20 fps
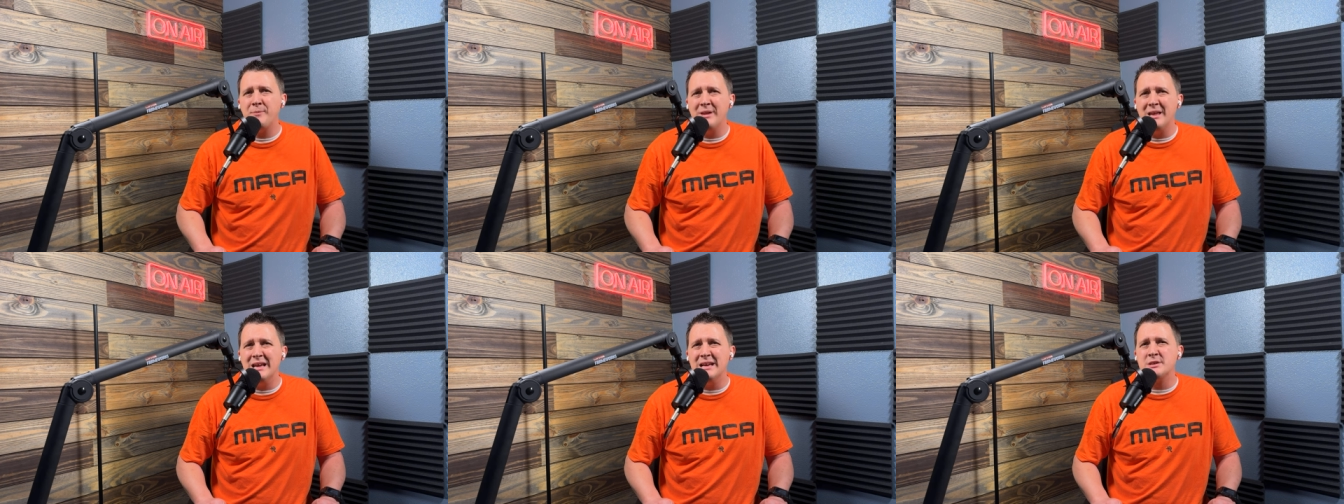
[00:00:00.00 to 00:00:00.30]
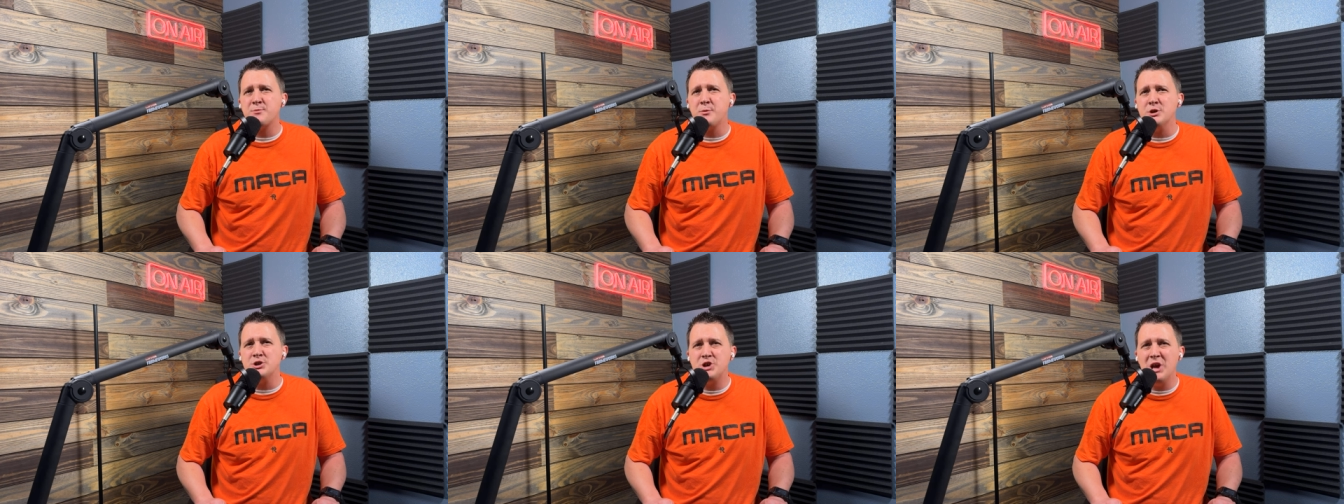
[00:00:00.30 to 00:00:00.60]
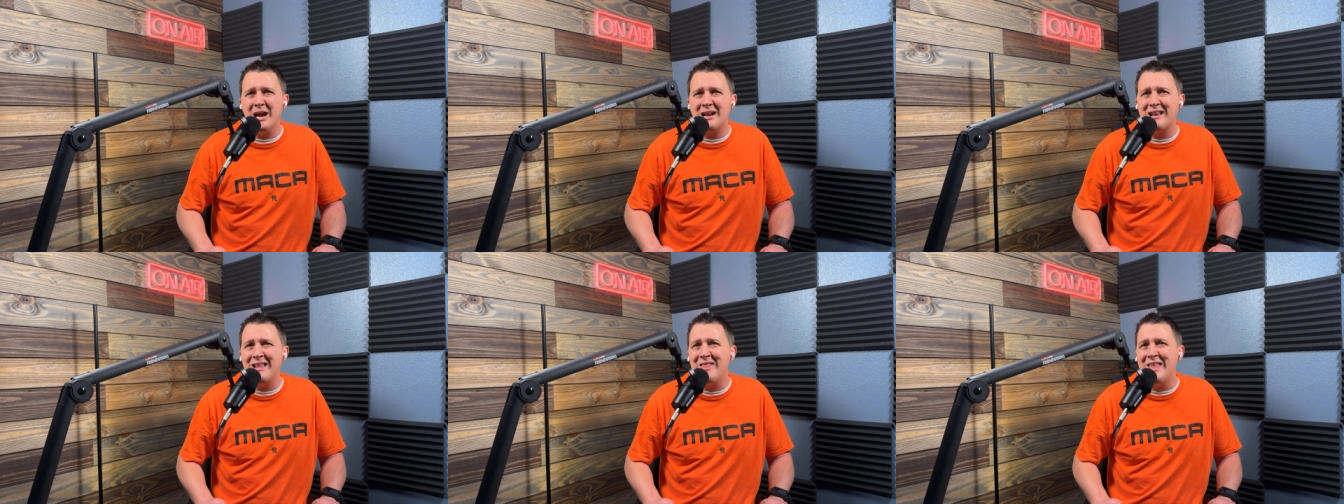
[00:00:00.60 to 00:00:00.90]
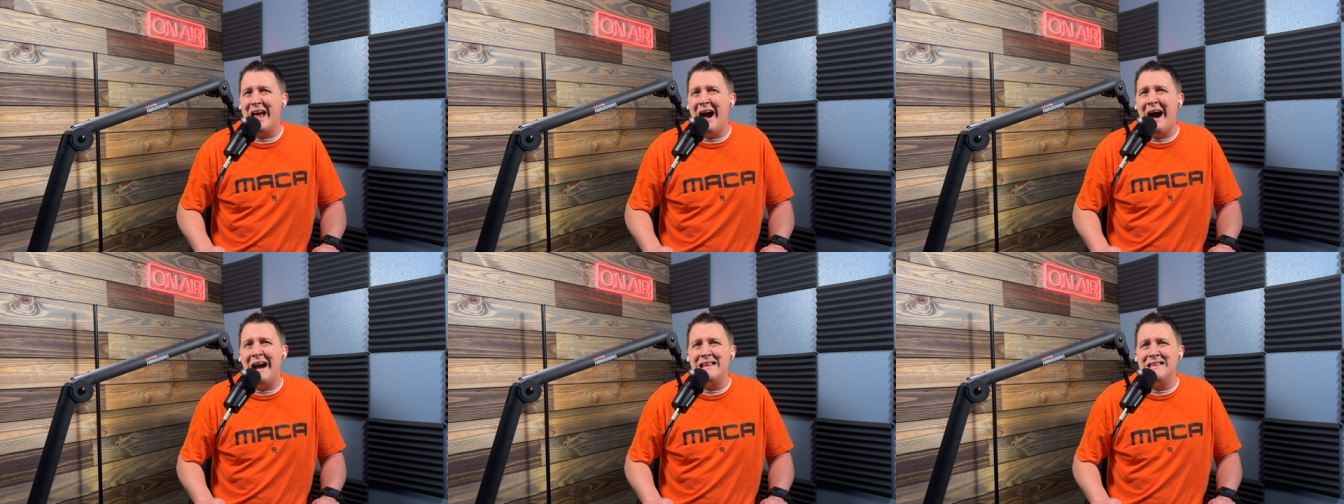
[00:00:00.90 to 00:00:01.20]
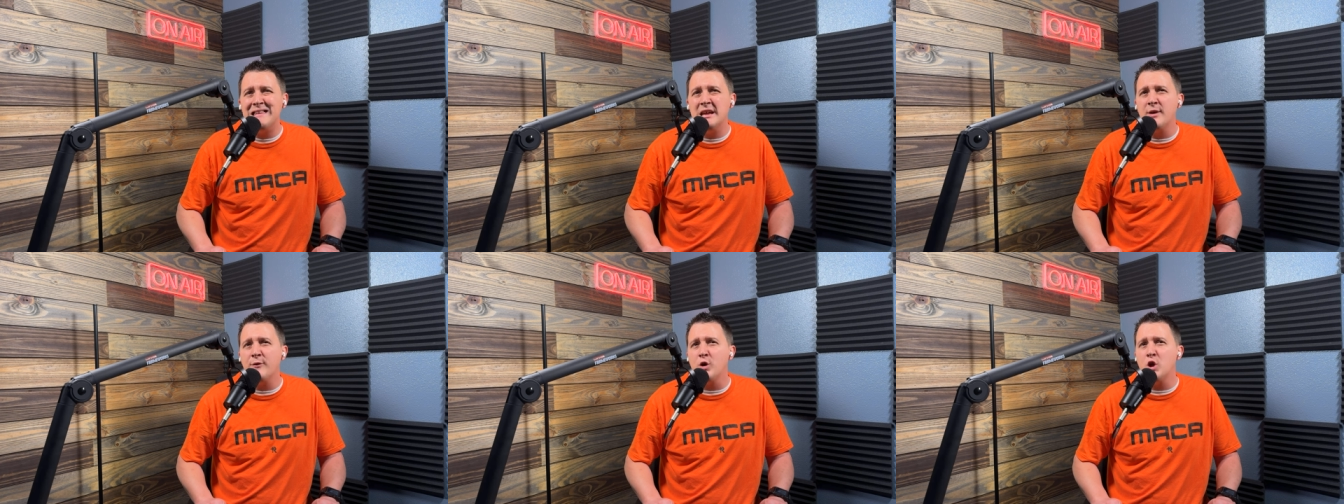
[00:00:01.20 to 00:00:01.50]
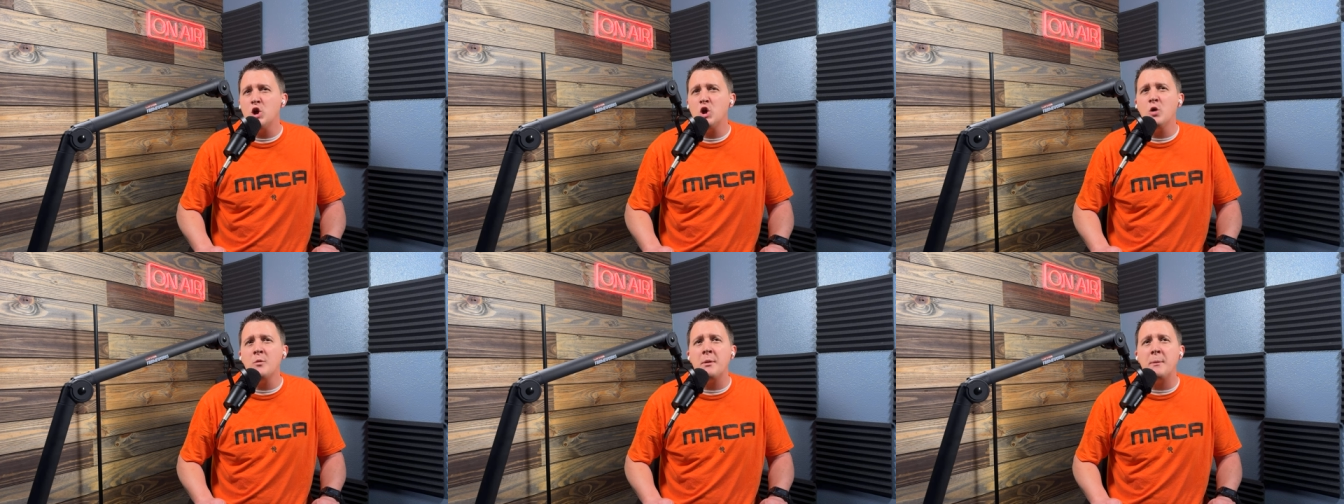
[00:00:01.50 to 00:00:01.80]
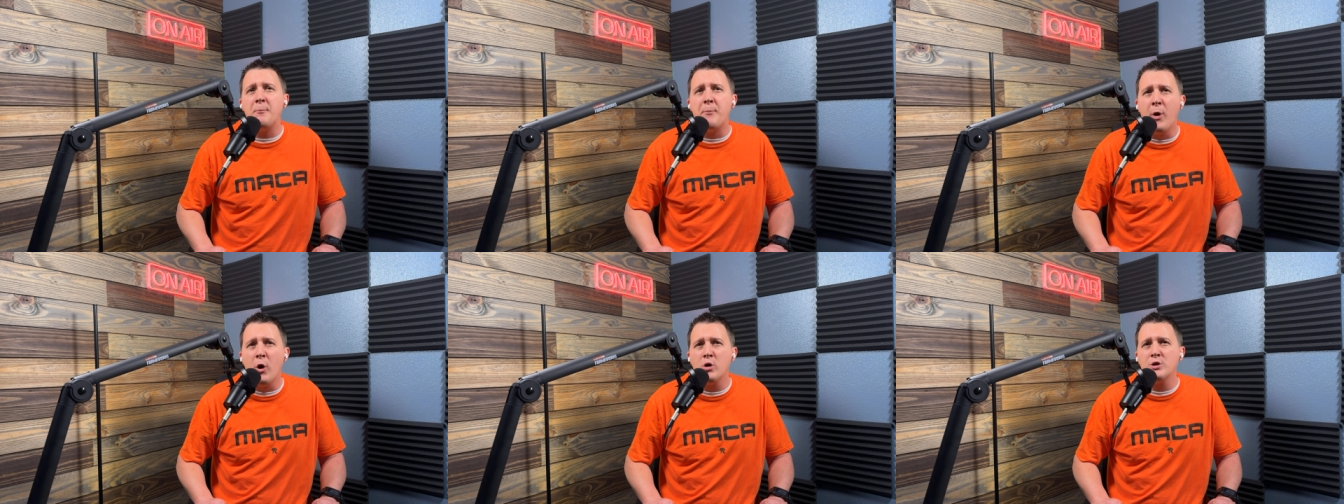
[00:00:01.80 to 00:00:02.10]
is projecting the idea of a
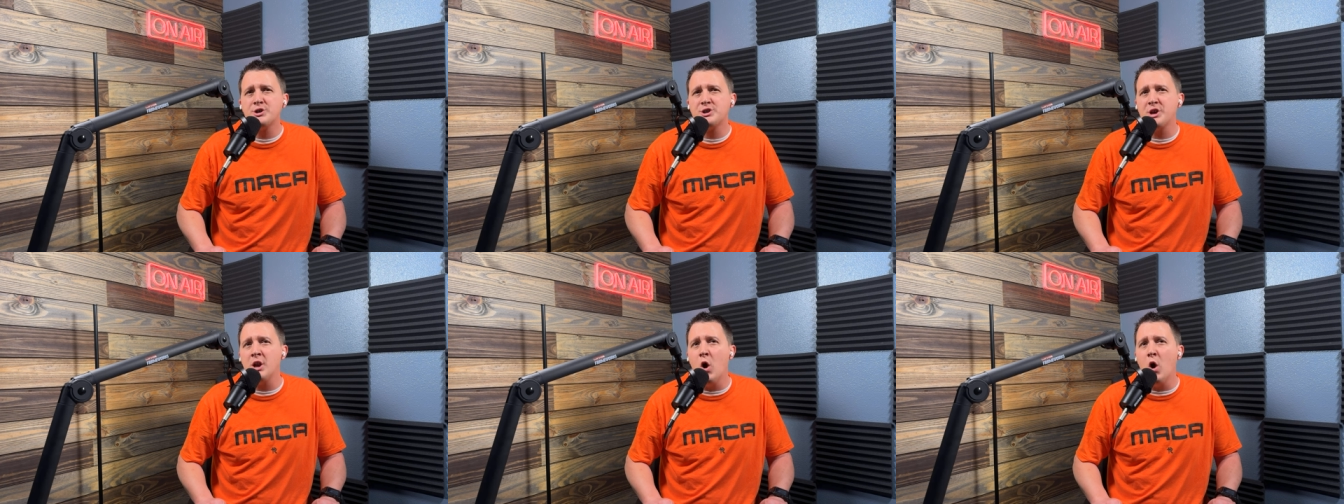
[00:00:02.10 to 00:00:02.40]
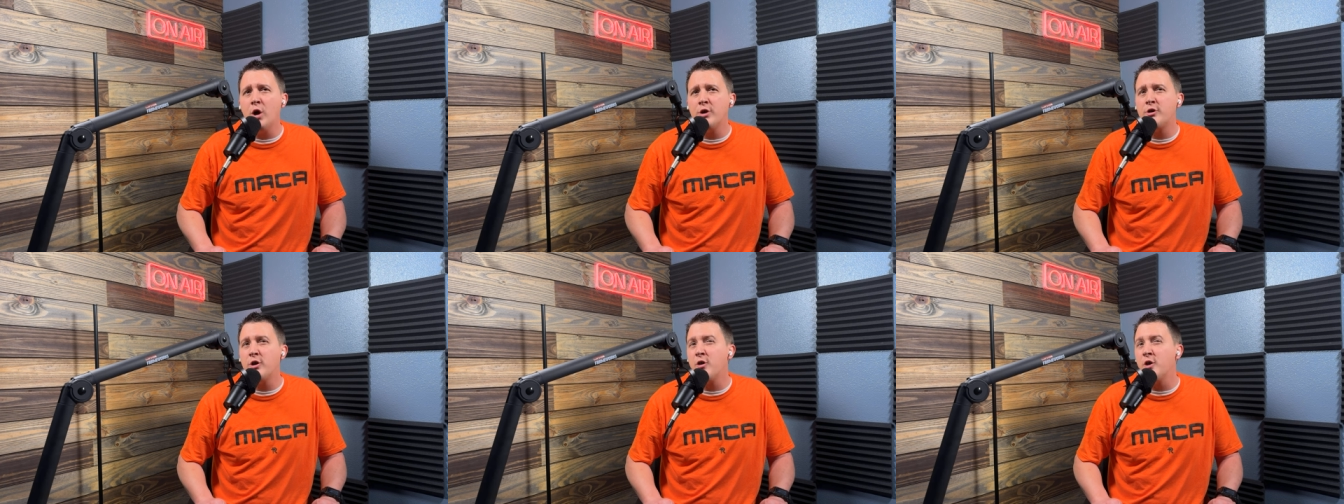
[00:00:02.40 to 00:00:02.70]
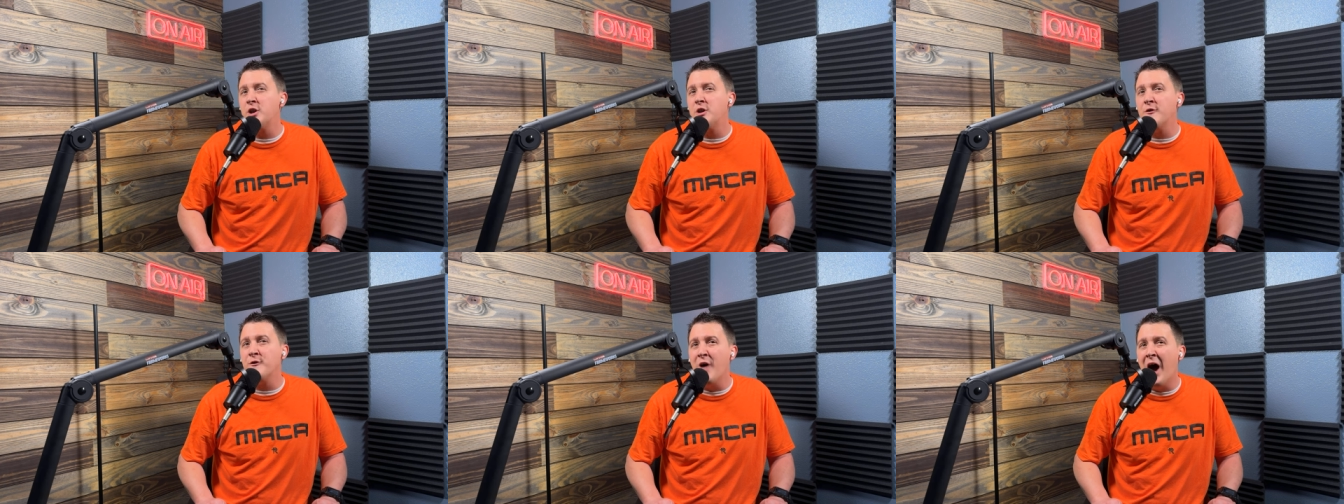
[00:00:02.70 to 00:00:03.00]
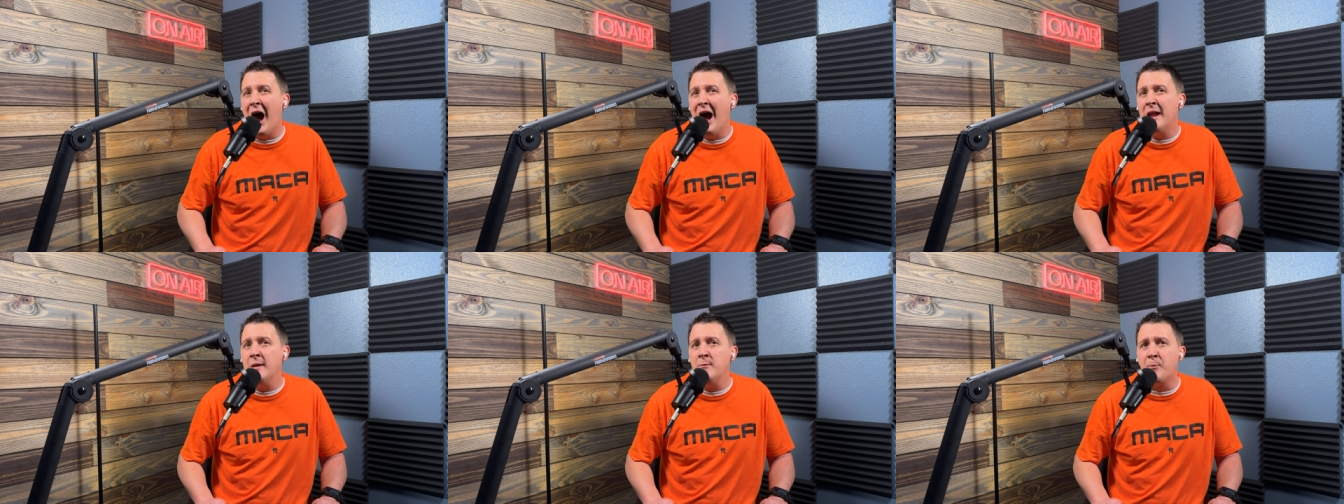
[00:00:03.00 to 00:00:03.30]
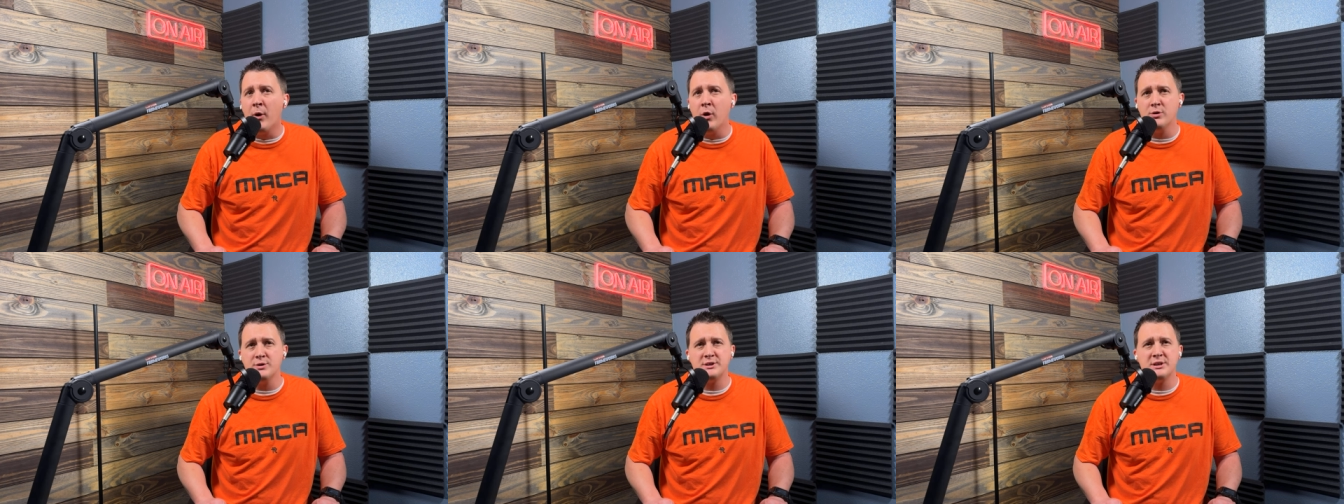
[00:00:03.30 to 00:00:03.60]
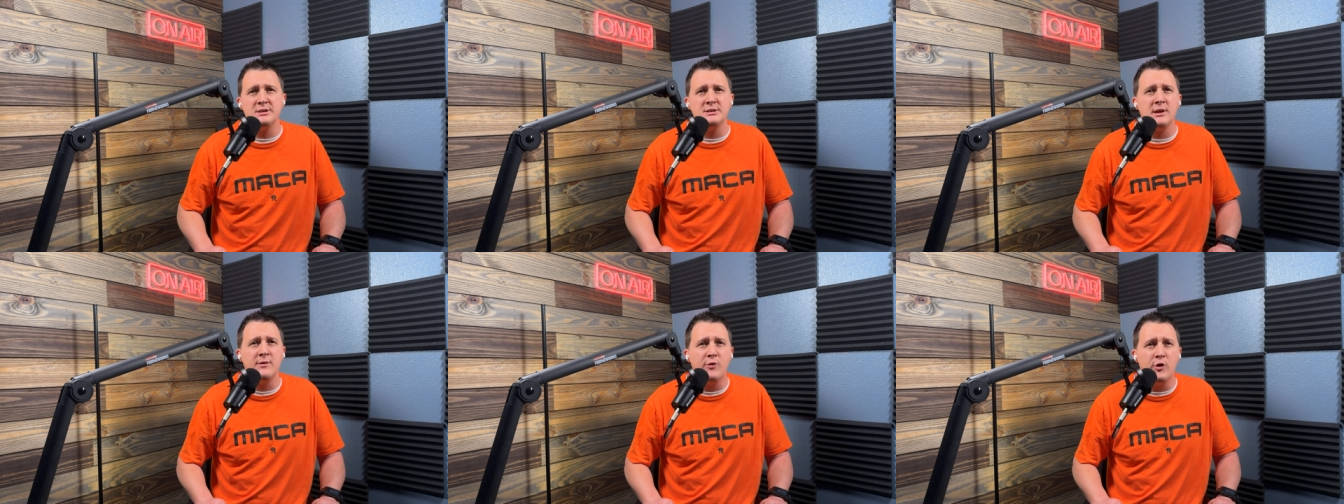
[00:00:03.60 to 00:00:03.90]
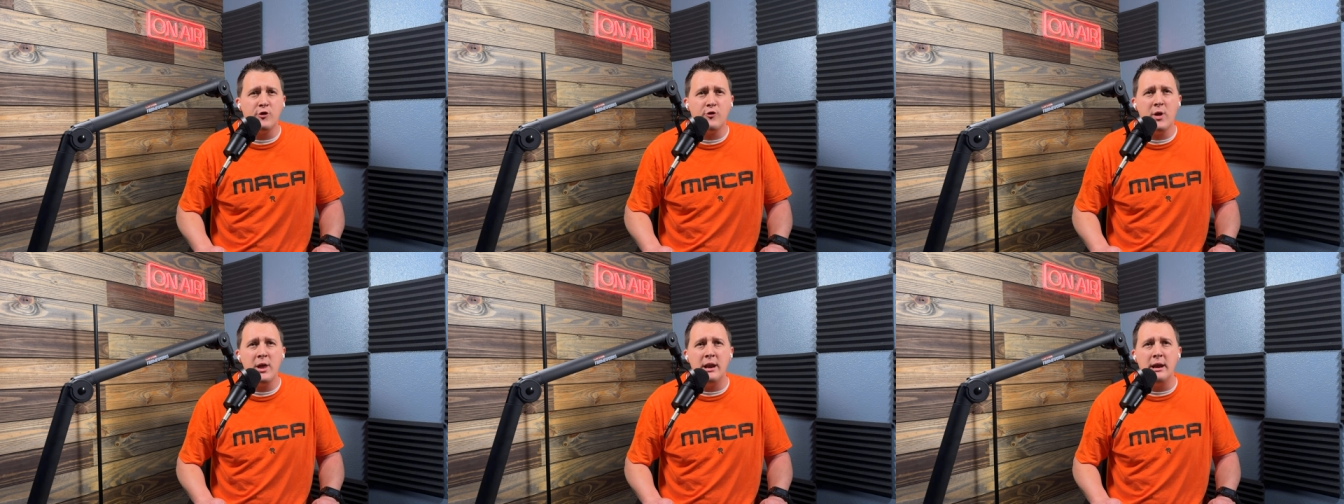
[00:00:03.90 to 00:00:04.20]
human person onto the divine persons of the
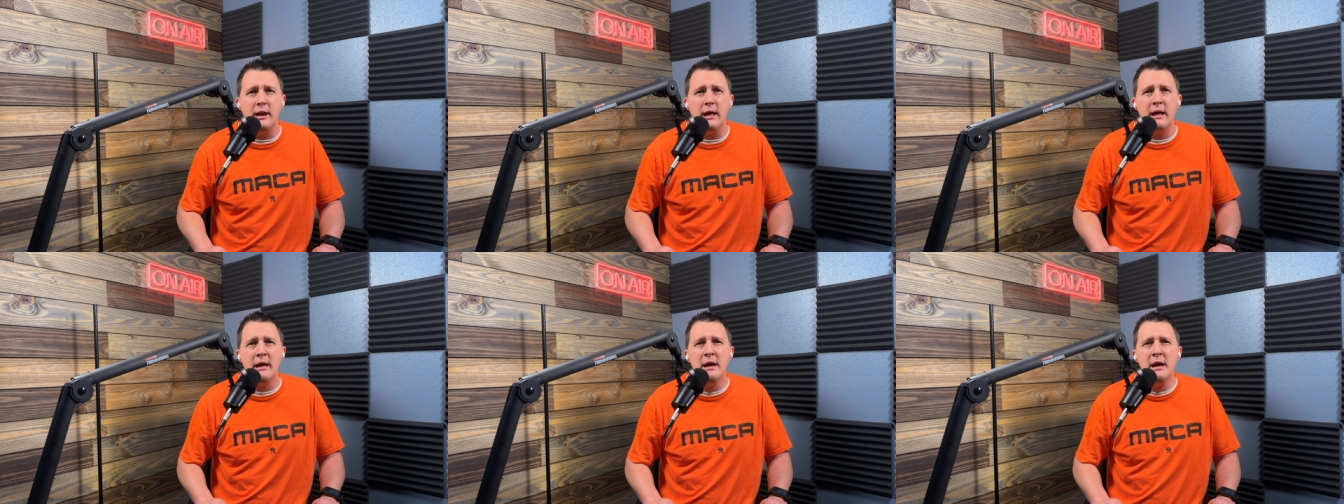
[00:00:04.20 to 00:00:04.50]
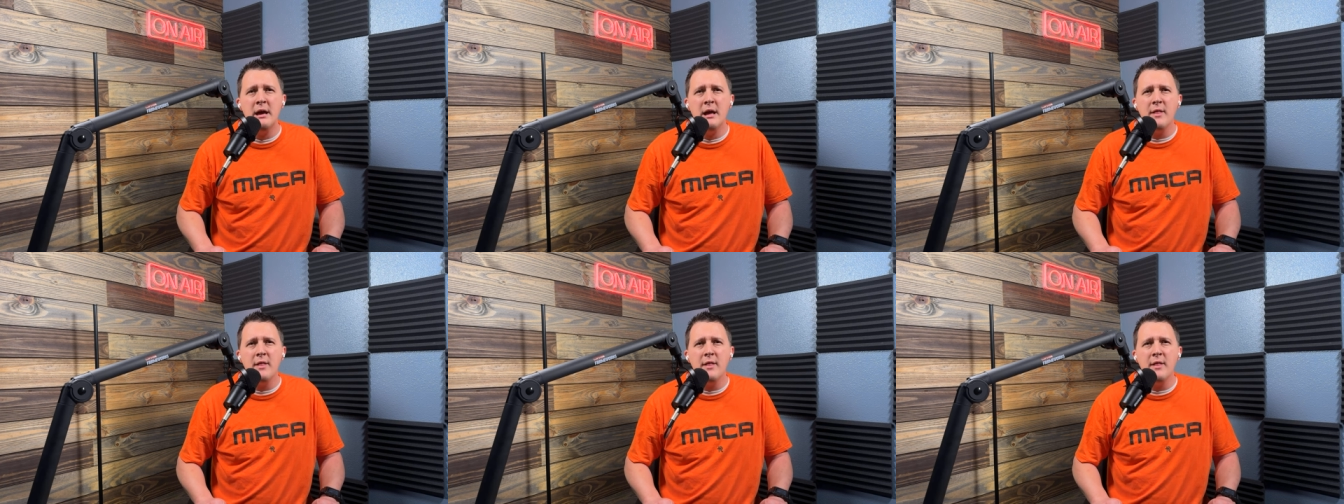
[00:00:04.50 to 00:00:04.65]
Trinity.